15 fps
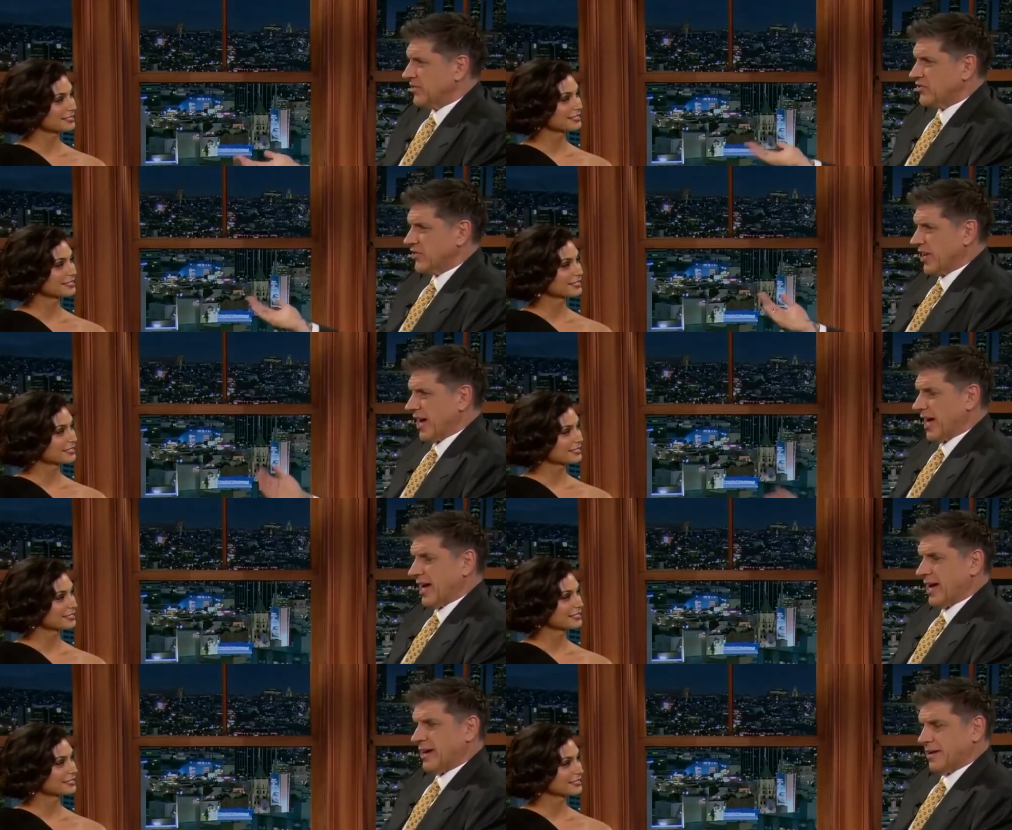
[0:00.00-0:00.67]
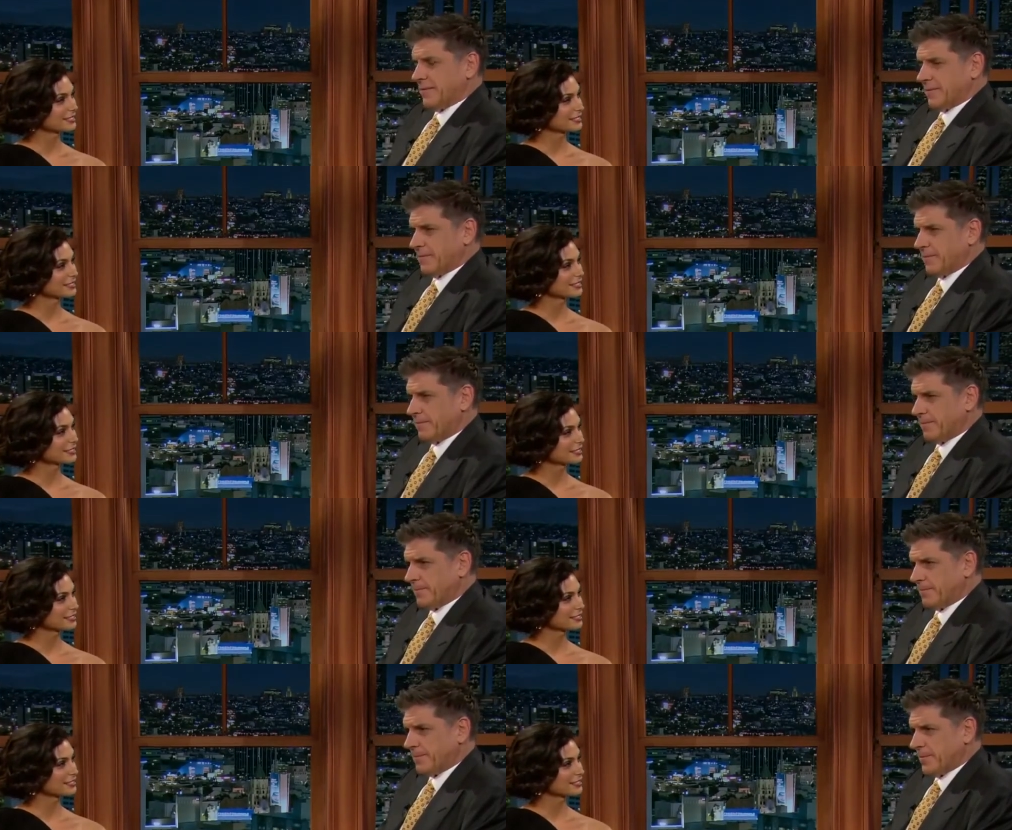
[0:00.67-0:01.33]
Speaker 1: It's, uh...
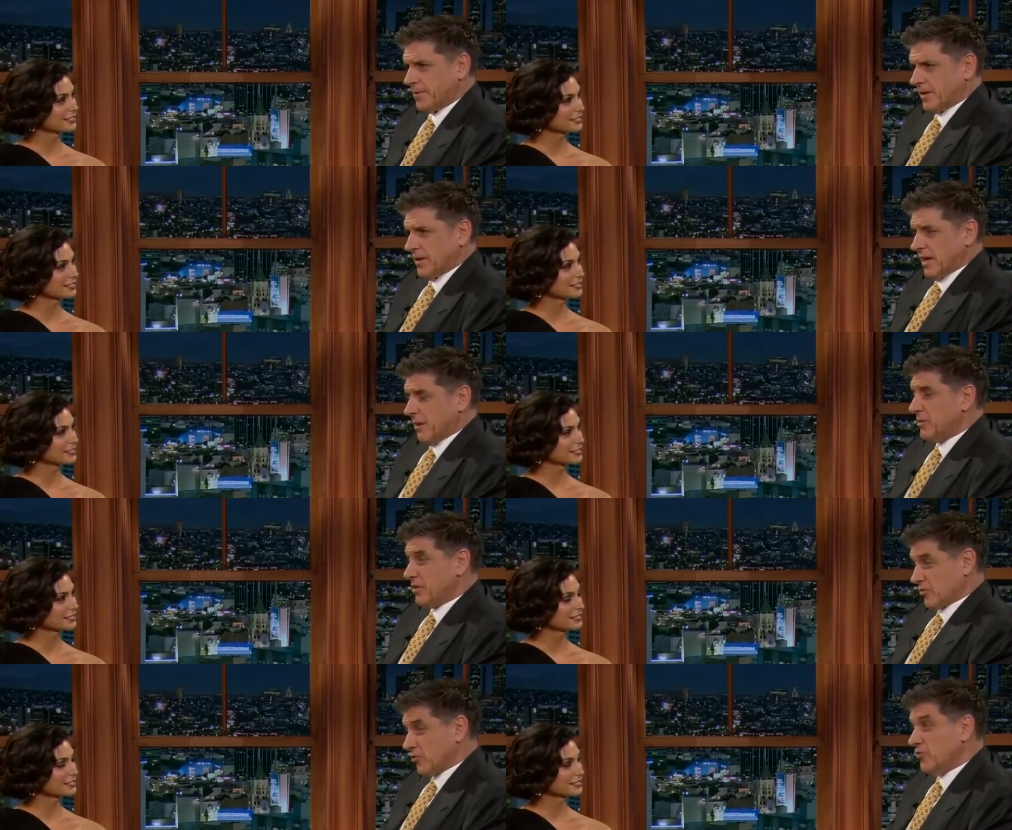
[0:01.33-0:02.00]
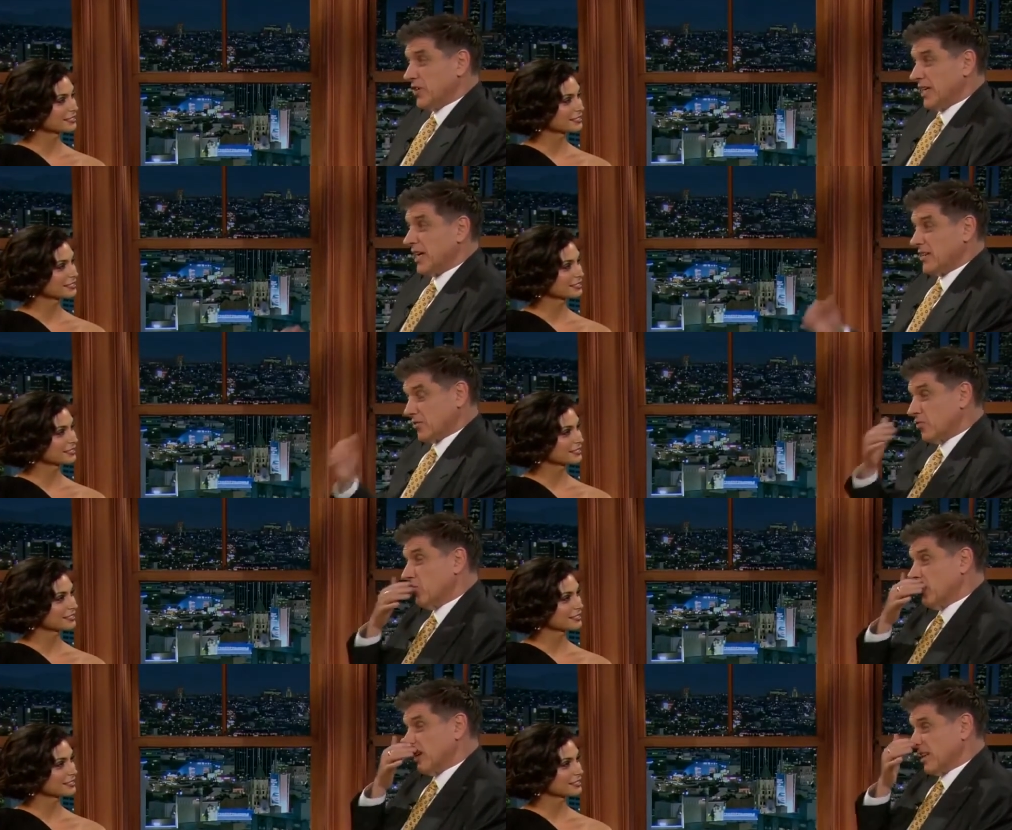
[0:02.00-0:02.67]
I mean, it's, re
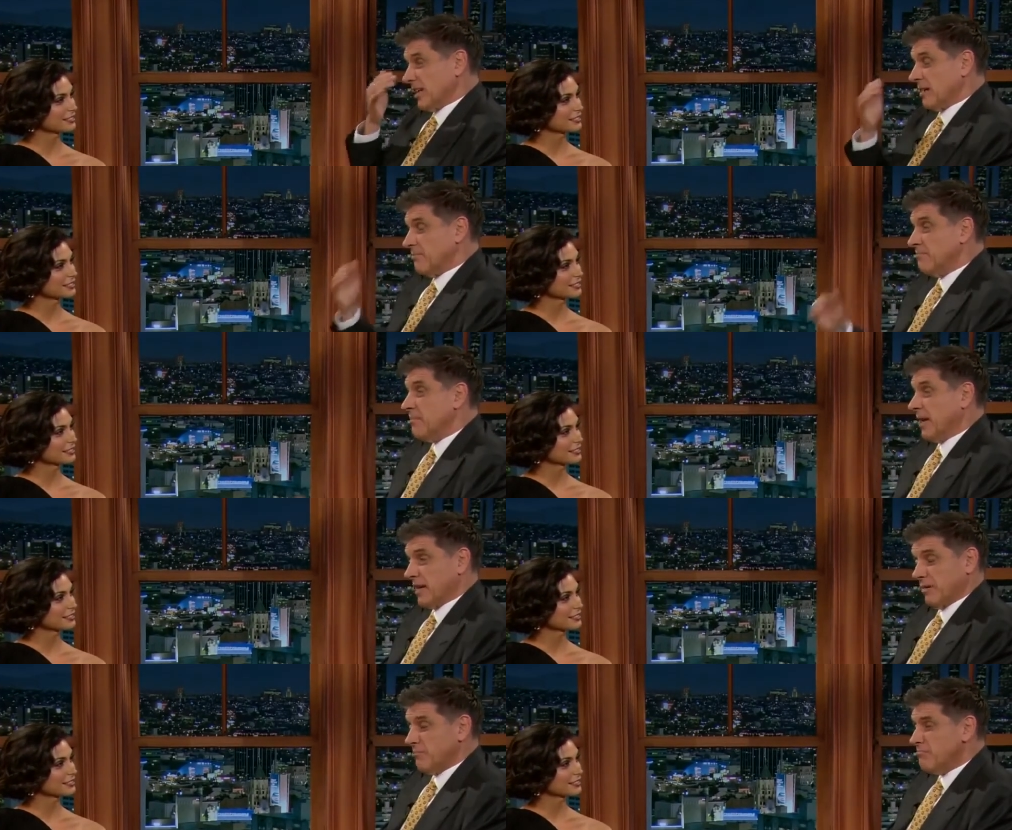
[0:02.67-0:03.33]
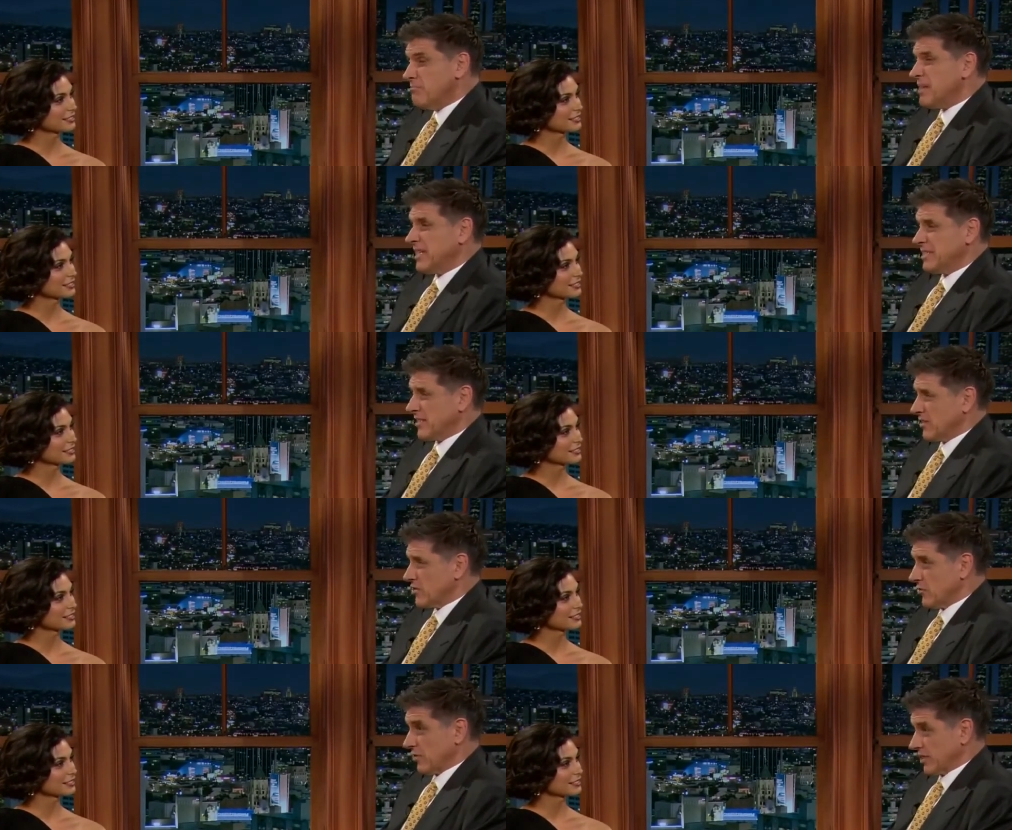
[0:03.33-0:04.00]
it's really a, an
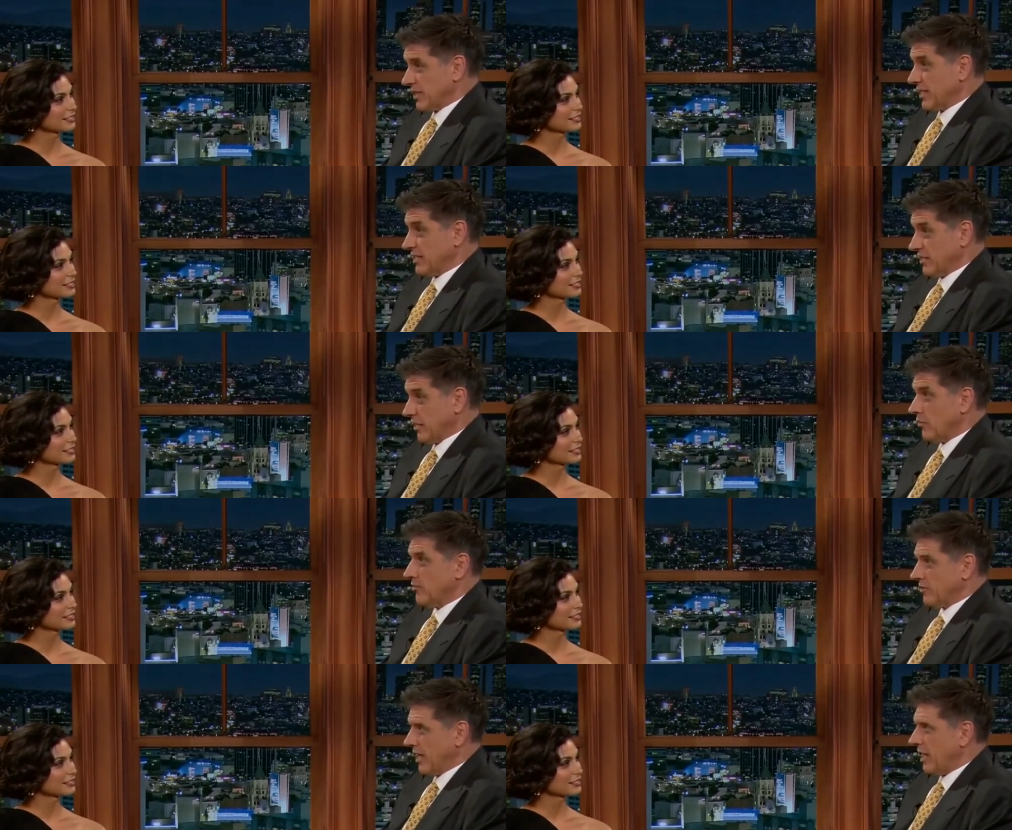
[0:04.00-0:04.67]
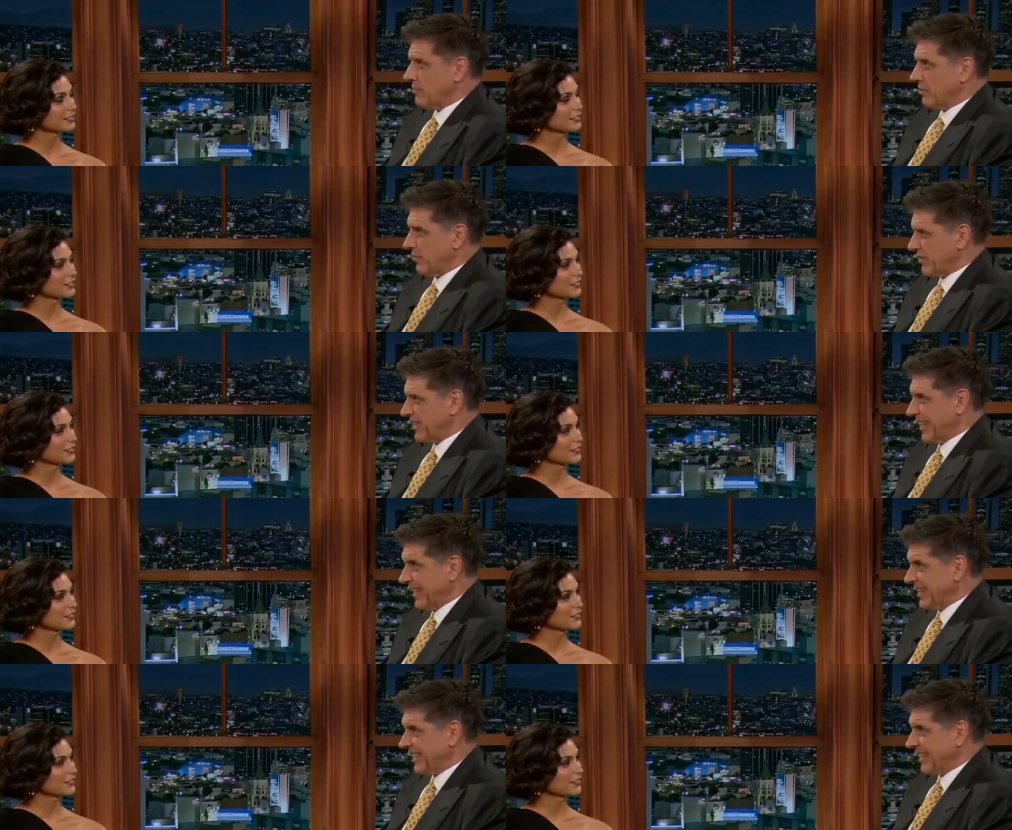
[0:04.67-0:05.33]
amazing show. It's like Downton Abbey
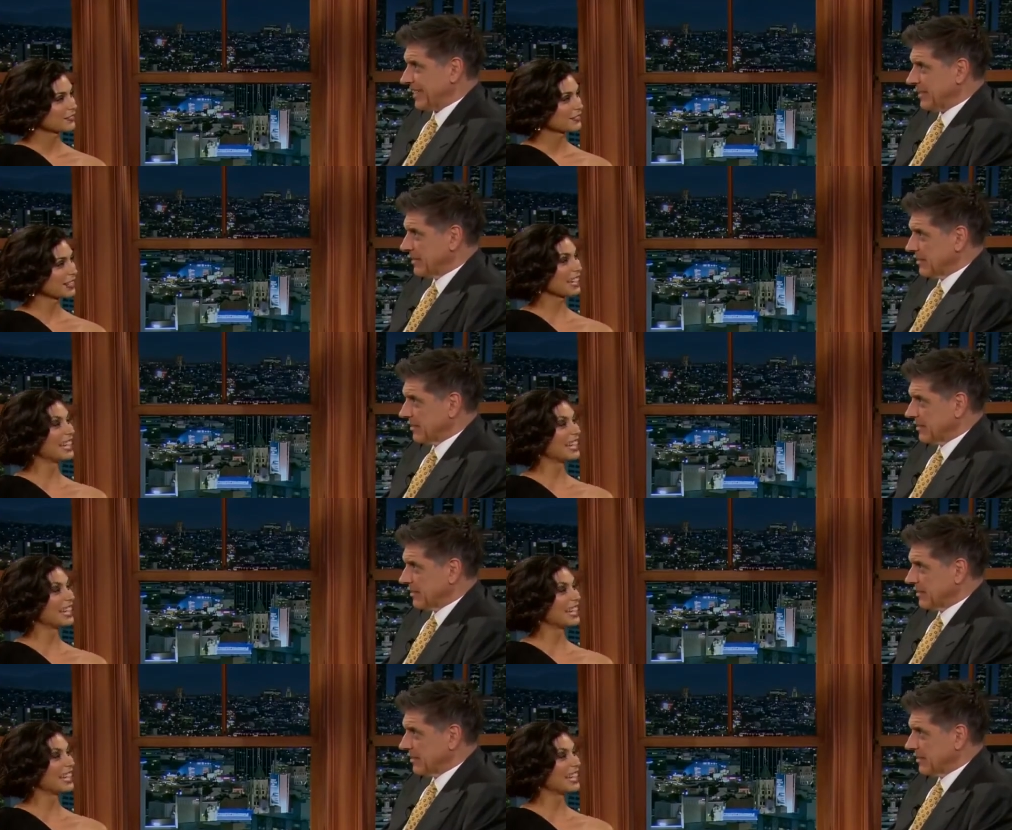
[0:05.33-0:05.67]
with killing.